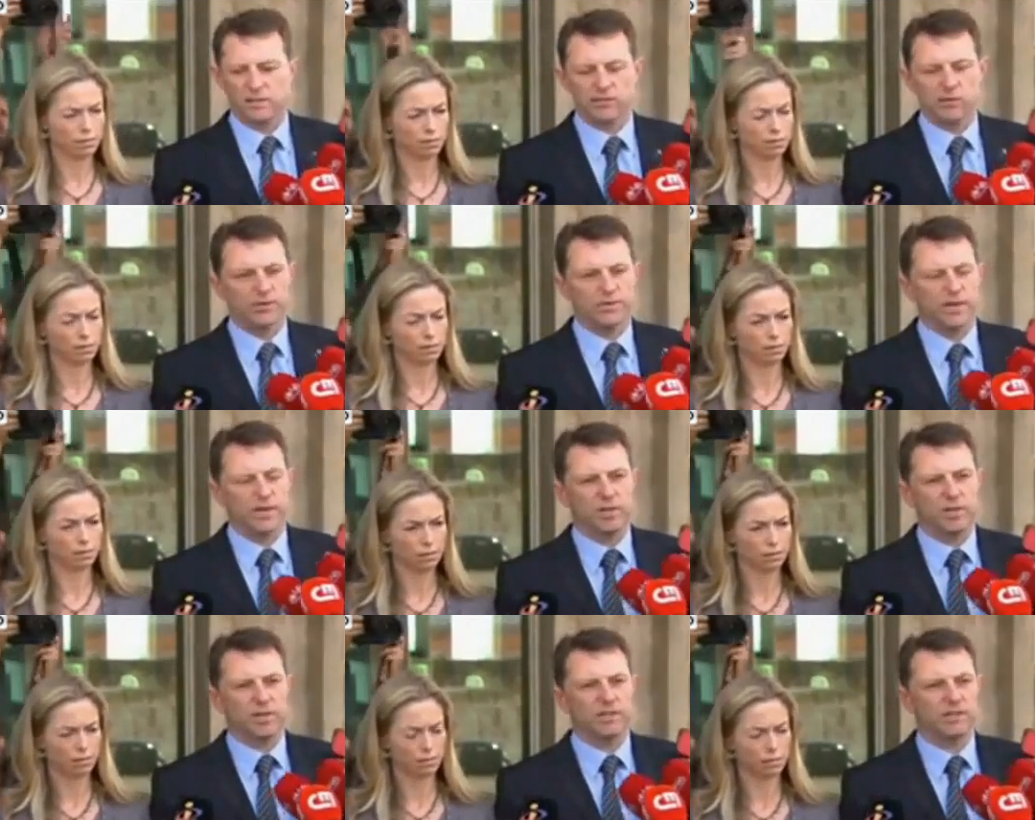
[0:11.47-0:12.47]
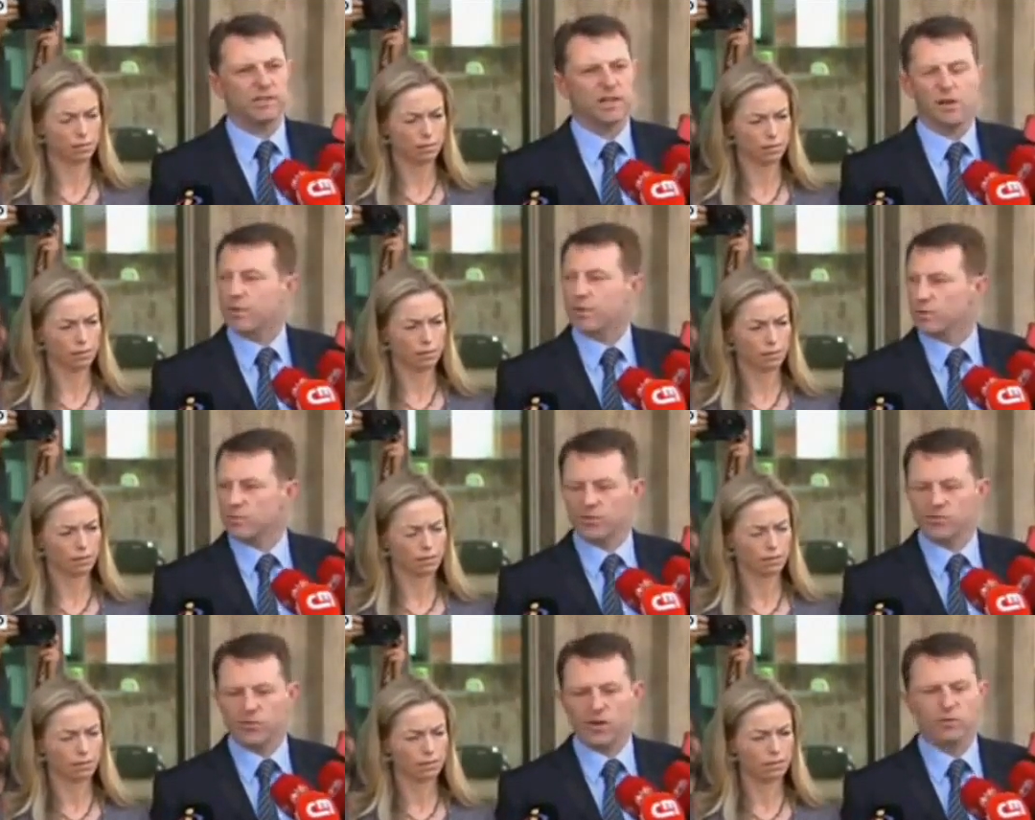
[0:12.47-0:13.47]
Speaker 1: This is the fourth time that this has
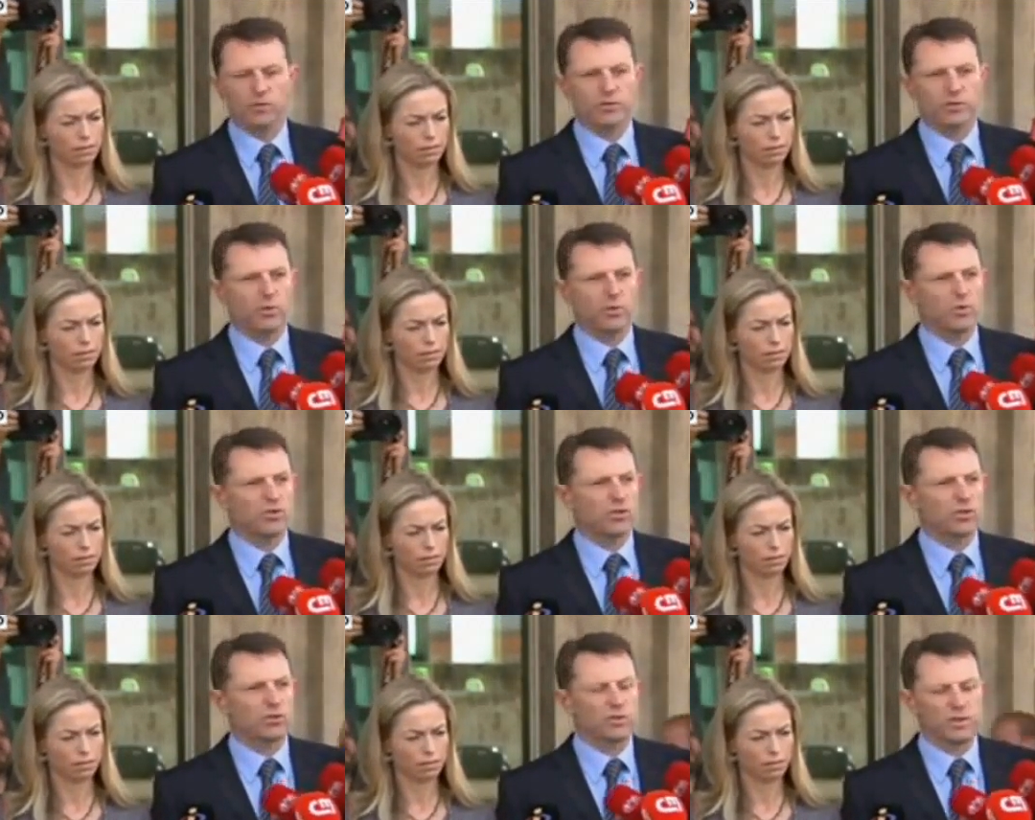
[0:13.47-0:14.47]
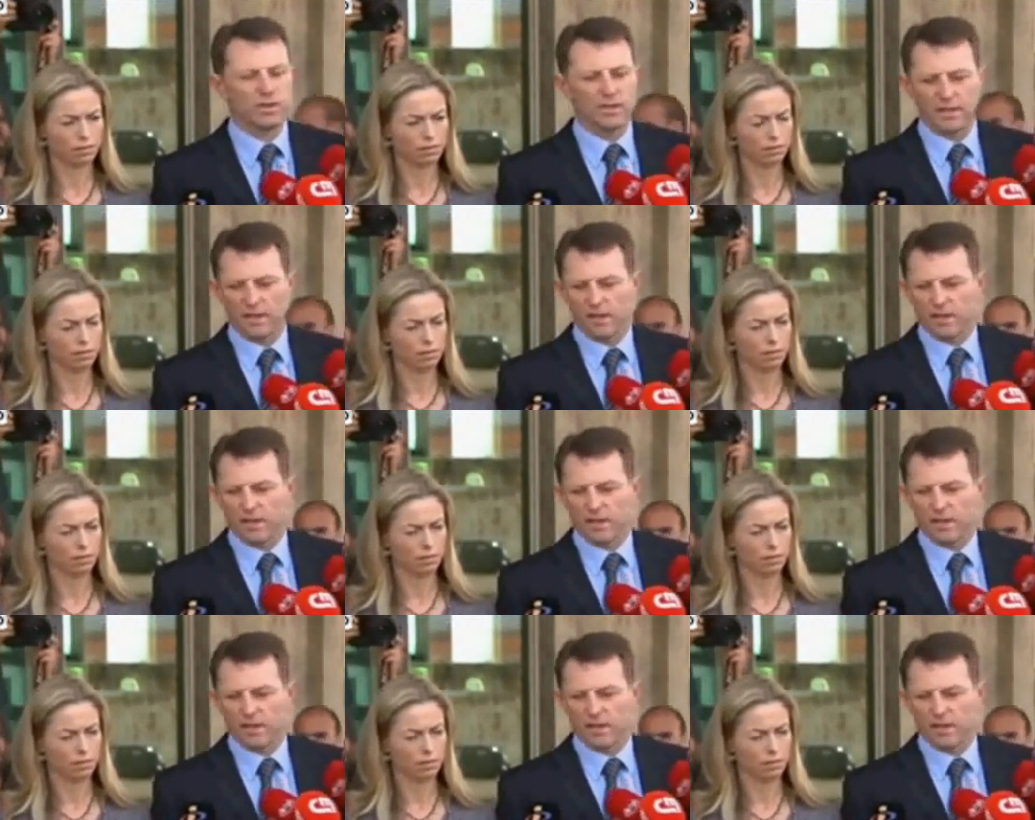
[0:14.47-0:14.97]
happened when we've travelled to Portugal.